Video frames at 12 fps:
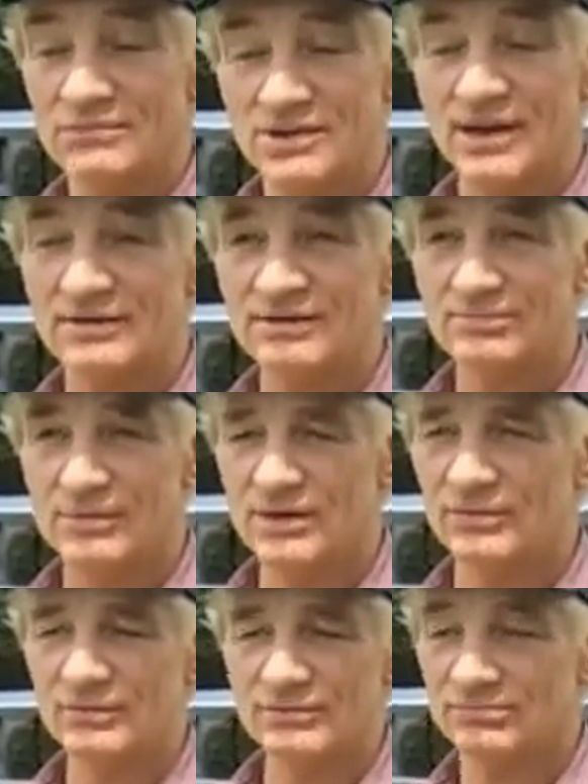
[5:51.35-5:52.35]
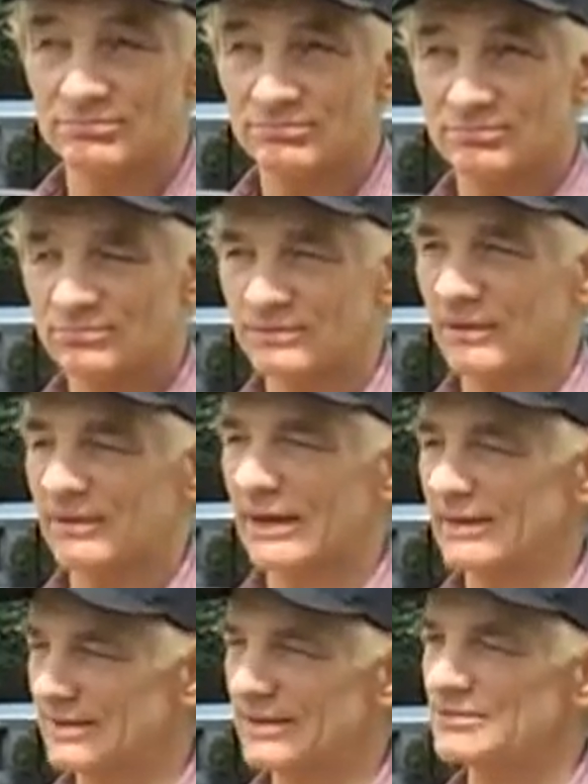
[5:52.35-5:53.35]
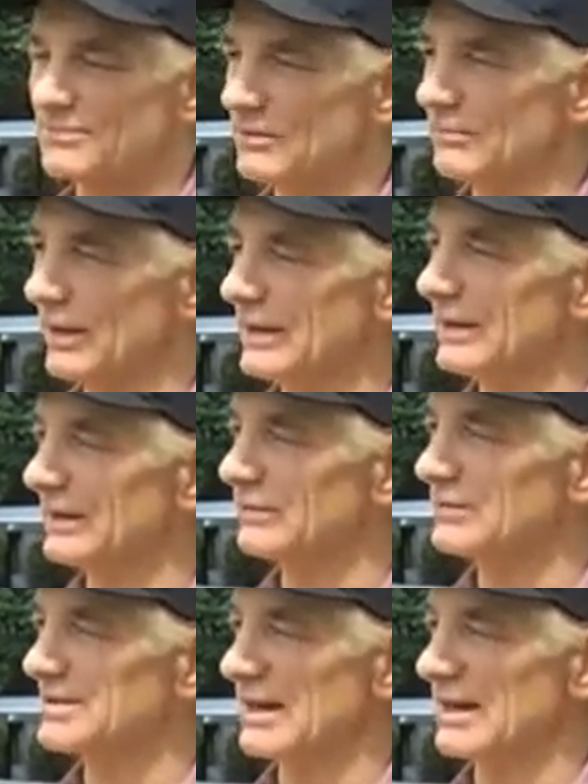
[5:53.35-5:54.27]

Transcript: 10-speed or something like that, 10-speed bike, I think it was.